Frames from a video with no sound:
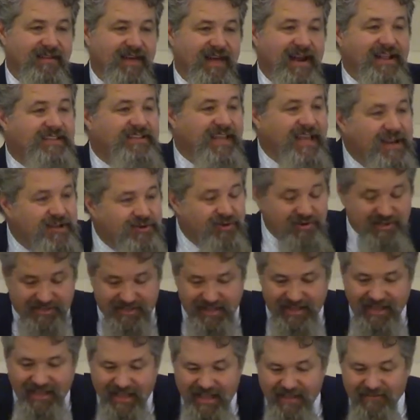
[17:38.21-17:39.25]
And it's
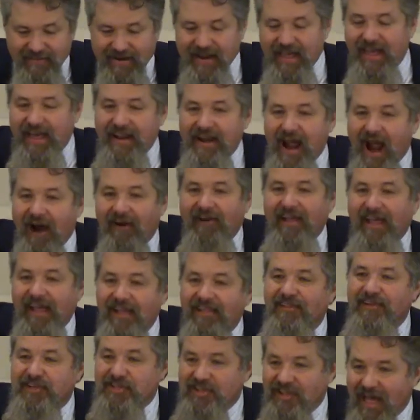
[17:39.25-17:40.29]
interesting, even in our
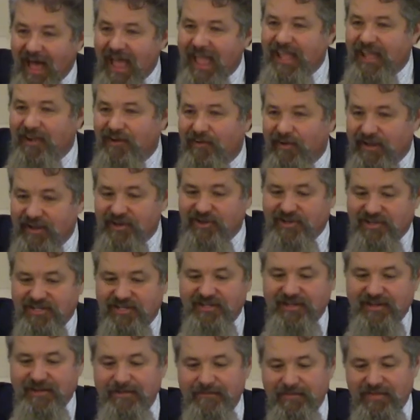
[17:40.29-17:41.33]
English
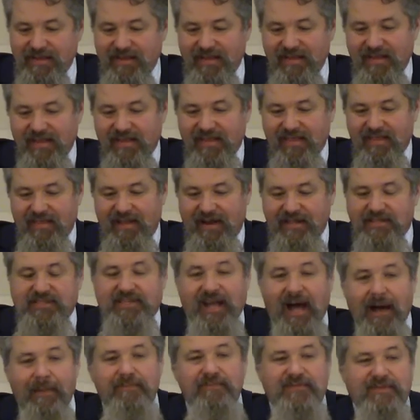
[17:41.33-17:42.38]
language, that it's
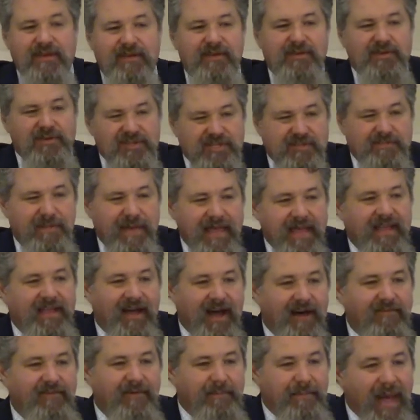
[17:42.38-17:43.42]
come to speak
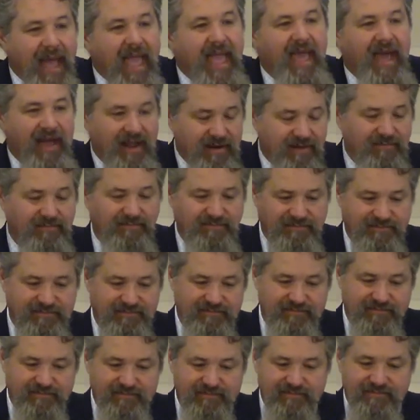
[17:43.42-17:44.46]
of a man's
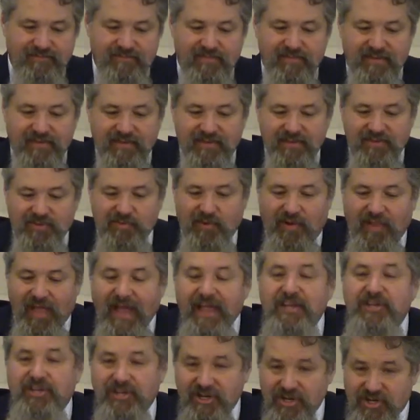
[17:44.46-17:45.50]

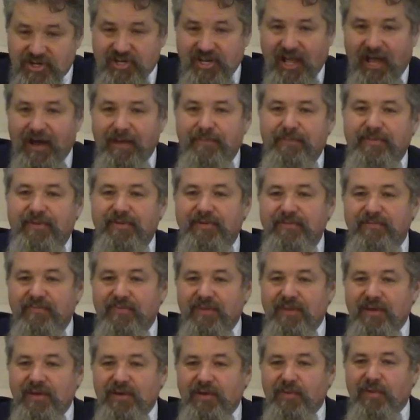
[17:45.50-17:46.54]
relationship
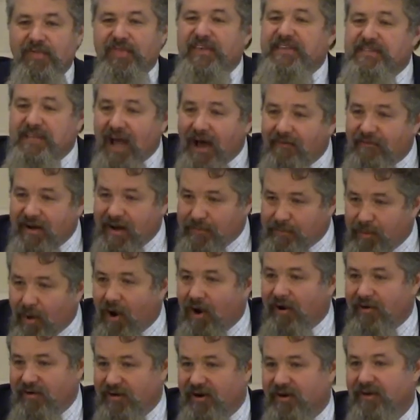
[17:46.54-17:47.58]
with his covenant
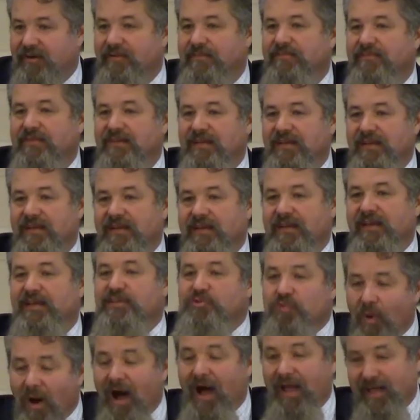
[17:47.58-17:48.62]
partner,
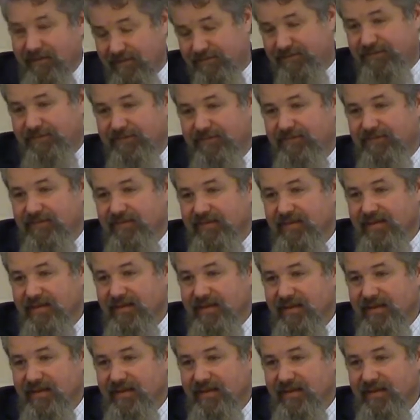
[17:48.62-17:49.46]
his wife.